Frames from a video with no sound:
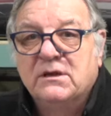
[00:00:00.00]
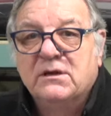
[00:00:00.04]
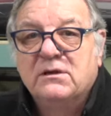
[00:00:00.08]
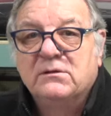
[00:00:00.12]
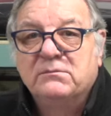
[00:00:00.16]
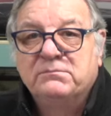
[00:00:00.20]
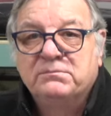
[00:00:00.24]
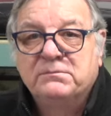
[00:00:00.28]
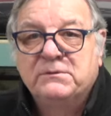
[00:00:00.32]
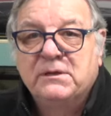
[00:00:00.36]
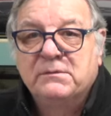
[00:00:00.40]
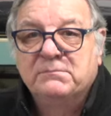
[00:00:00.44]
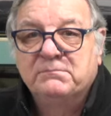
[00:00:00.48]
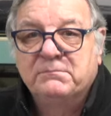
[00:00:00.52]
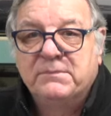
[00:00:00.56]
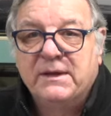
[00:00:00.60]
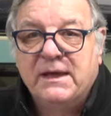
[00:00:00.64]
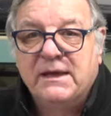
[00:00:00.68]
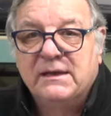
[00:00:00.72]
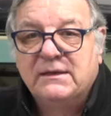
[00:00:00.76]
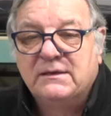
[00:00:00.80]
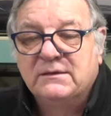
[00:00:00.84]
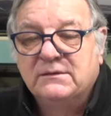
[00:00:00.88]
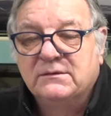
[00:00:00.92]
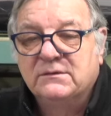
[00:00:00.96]
I'll come
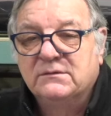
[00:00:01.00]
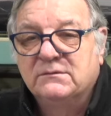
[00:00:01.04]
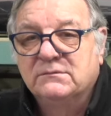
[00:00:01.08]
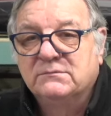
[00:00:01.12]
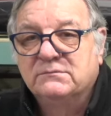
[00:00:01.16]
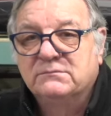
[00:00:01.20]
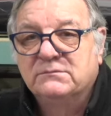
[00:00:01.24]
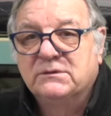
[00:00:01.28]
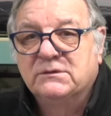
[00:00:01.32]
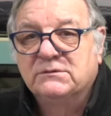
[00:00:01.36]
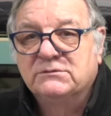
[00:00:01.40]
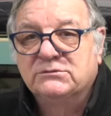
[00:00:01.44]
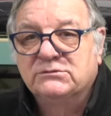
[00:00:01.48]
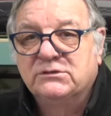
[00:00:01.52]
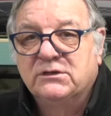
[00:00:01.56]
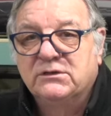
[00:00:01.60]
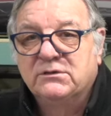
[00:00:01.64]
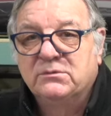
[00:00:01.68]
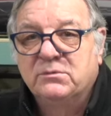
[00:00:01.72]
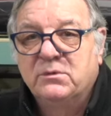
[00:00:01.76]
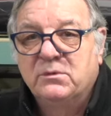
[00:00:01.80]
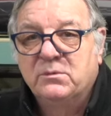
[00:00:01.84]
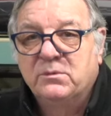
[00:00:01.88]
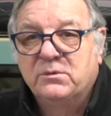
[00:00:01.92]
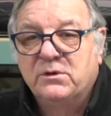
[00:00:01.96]
back and I'll show
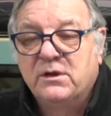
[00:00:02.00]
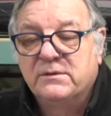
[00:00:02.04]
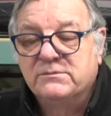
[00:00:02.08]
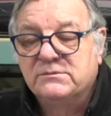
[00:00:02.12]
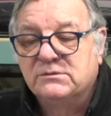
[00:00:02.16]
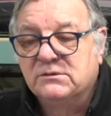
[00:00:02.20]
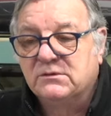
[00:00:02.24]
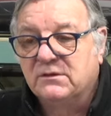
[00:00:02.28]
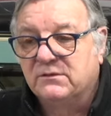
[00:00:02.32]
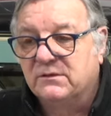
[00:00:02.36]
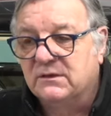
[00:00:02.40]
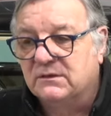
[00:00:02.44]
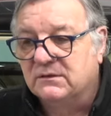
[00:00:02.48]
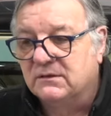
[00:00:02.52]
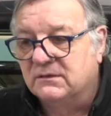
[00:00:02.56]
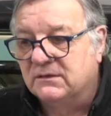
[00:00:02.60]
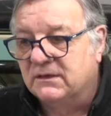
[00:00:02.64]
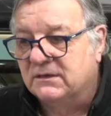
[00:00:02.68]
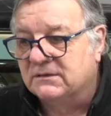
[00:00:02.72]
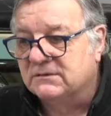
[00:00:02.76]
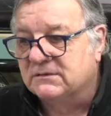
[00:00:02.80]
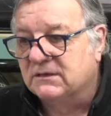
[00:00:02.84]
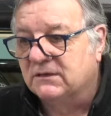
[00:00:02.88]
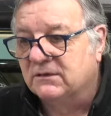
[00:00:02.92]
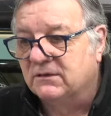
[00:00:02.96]
you what we're up to. I think the
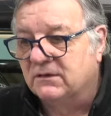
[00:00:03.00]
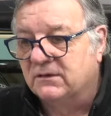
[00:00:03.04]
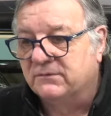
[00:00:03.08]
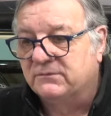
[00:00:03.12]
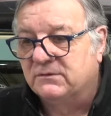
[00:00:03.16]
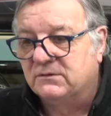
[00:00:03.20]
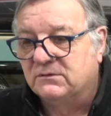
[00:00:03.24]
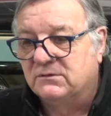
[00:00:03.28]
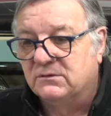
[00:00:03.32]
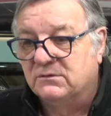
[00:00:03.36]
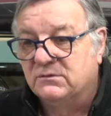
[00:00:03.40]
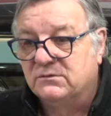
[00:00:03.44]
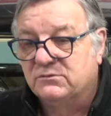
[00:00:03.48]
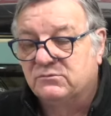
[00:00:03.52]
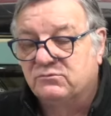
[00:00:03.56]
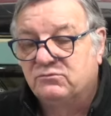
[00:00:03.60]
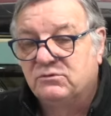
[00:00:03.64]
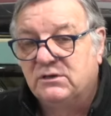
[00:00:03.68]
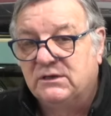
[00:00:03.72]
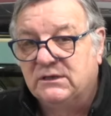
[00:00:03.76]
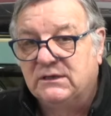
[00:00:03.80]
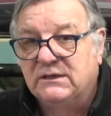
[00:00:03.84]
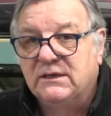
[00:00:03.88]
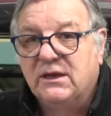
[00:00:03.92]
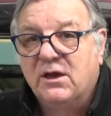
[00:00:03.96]
next thing I have to do is
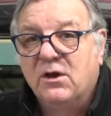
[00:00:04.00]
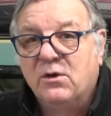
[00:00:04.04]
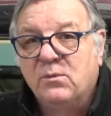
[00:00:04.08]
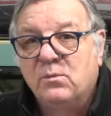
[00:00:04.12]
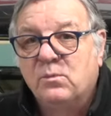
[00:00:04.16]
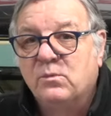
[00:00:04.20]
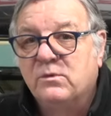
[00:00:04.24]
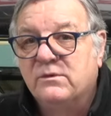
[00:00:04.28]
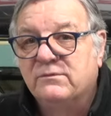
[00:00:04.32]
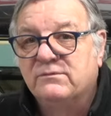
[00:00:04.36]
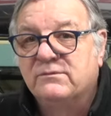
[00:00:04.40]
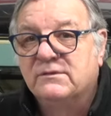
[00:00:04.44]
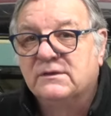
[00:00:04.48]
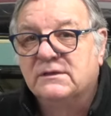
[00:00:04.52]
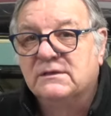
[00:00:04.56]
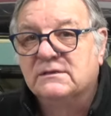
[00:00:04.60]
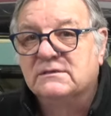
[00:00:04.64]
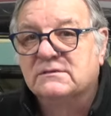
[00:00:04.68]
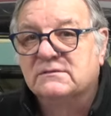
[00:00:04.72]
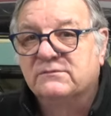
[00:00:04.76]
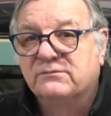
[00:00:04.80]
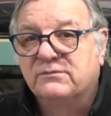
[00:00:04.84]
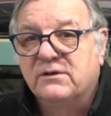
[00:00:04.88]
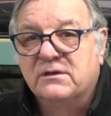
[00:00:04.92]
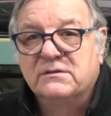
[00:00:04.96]
really get on with
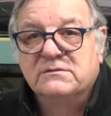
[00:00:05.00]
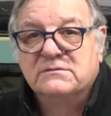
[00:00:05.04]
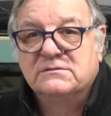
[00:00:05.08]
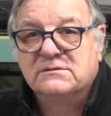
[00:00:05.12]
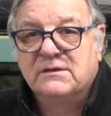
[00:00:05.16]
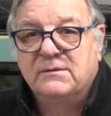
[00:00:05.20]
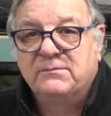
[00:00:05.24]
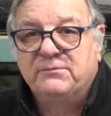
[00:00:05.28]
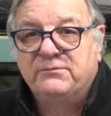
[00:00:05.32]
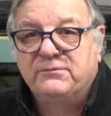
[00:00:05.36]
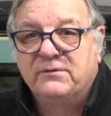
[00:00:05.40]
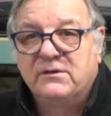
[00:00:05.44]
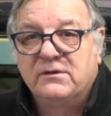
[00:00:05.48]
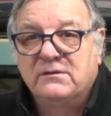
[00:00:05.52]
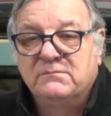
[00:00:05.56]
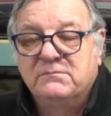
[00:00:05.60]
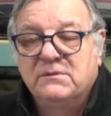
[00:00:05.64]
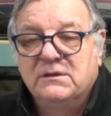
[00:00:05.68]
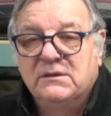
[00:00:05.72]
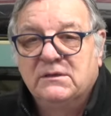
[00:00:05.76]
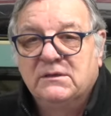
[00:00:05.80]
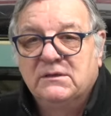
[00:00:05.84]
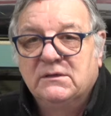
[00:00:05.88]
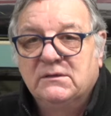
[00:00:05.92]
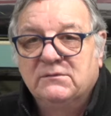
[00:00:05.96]
this front subframe
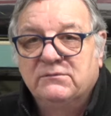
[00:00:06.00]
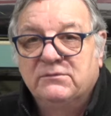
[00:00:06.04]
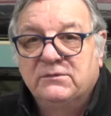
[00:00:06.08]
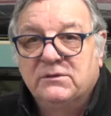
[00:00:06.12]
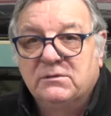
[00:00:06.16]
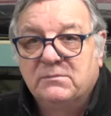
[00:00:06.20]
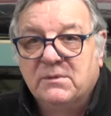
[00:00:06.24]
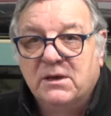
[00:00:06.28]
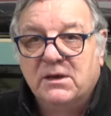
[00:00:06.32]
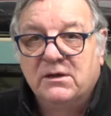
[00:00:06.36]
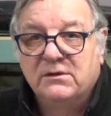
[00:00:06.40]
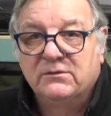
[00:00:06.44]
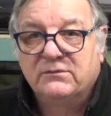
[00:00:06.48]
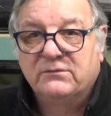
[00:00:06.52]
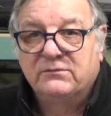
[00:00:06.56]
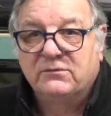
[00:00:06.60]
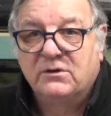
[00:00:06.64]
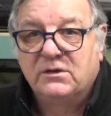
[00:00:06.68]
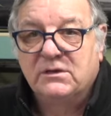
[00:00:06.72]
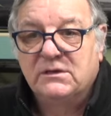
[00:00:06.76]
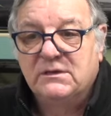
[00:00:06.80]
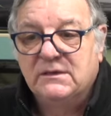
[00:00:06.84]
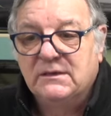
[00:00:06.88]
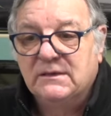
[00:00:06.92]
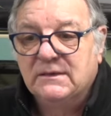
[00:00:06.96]
for the Mark
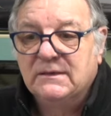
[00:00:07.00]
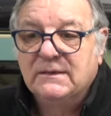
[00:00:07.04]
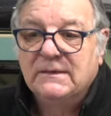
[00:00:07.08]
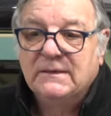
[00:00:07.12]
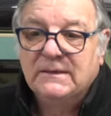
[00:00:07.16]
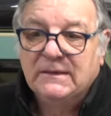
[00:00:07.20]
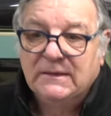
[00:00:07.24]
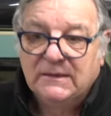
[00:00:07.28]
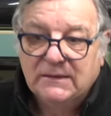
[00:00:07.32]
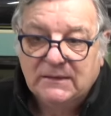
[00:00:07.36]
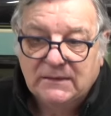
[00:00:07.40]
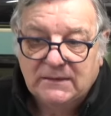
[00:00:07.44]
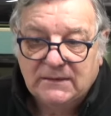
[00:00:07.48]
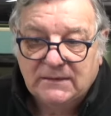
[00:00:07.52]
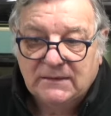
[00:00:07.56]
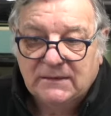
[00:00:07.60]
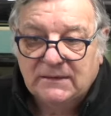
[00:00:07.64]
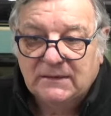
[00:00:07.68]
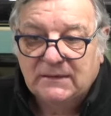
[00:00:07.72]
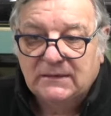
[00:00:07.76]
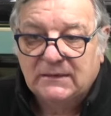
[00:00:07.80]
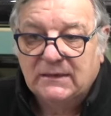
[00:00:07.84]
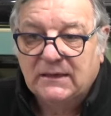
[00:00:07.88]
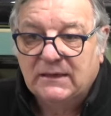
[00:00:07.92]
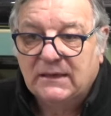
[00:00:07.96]
III,
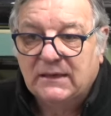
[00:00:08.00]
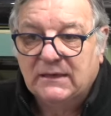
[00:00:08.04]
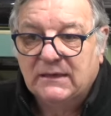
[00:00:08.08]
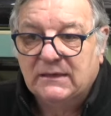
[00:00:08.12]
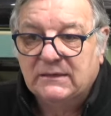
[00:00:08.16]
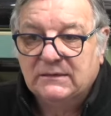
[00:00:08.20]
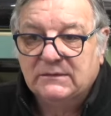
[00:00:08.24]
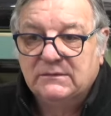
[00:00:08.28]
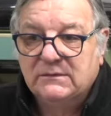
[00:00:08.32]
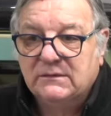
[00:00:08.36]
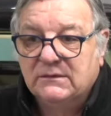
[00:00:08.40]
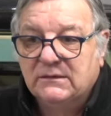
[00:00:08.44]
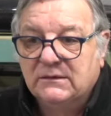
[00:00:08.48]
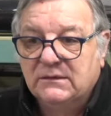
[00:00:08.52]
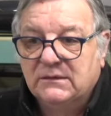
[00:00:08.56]
and